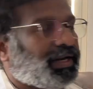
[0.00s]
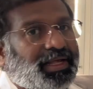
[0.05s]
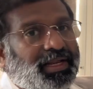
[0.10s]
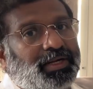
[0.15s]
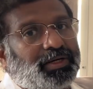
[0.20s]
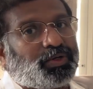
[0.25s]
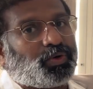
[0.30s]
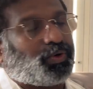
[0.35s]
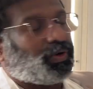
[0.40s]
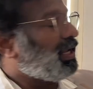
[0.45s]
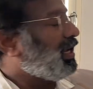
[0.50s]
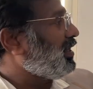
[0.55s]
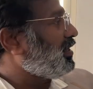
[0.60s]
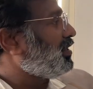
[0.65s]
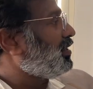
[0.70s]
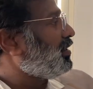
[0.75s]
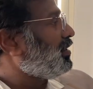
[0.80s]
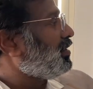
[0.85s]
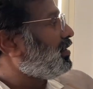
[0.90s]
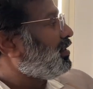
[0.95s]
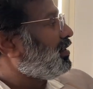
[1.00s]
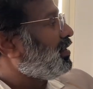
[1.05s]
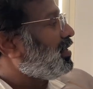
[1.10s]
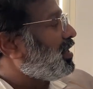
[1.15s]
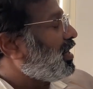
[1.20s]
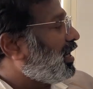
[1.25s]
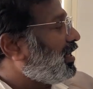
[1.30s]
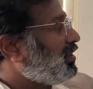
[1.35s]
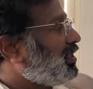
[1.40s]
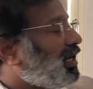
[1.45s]
the electrolyte,
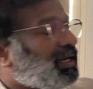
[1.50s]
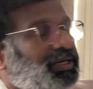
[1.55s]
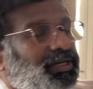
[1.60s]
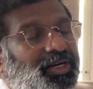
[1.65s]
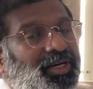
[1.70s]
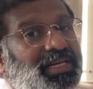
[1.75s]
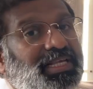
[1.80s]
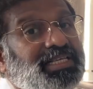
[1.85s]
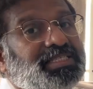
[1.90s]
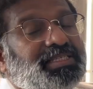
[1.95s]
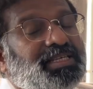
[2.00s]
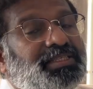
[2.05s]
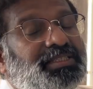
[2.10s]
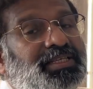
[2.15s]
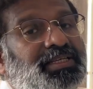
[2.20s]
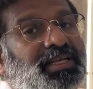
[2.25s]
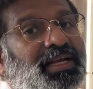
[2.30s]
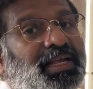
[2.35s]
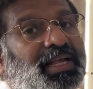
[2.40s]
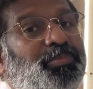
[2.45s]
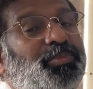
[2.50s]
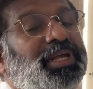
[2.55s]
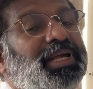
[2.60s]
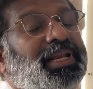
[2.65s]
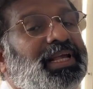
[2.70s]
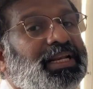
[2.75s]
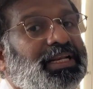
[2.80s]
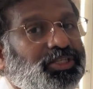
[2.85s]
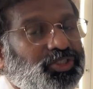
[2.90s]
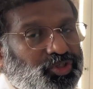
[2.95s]
and that releases chemical
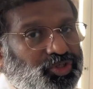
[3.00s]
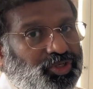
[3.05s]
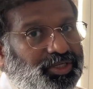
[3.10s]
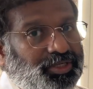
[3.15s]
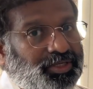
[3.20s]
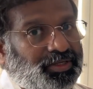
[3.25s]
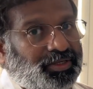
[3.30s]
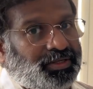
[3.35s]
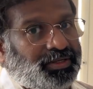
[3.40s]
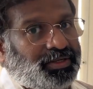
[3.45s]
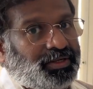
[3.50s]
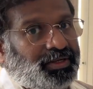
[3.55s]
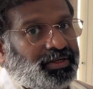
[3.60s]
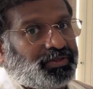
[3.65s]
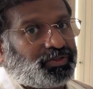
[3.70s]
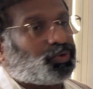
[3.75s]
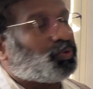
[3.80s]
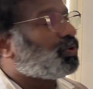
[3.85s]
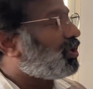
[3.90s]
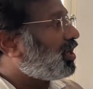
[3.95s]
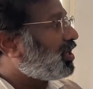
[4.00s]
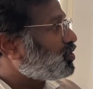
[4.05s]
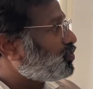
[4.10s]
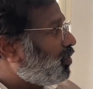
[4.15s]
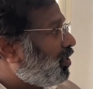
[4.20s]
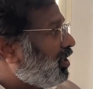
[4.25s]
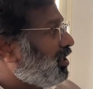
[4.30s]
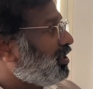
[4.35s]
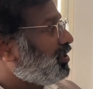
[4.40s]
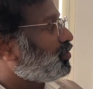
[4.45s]
energy. So
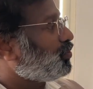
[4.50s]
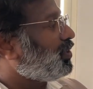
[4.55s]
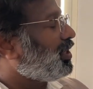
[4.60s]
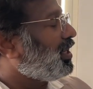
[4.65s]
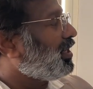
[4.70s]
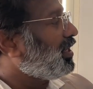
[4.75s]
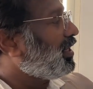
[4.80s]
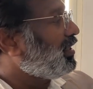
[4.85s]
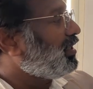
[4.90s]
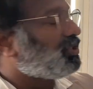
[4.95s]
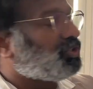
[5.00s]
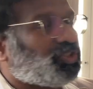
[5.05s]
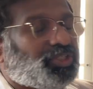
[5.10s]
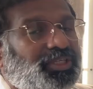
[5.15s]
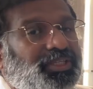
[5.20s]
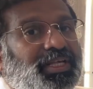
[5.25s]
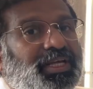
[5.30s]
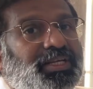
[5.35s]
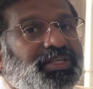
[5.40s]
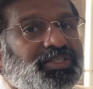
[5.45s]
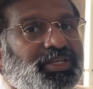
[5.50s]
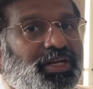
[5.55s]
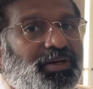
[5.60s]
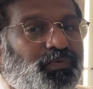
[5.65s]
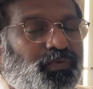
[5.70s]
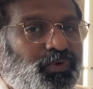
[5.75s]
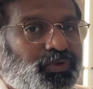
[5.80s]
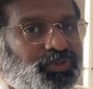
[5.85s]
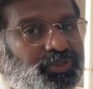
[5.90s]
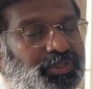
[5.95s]
corresponding to that energy, there is a
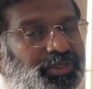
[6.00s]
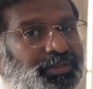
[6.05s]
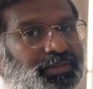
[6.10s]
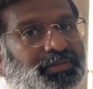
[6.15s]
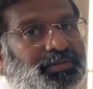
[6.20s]
force.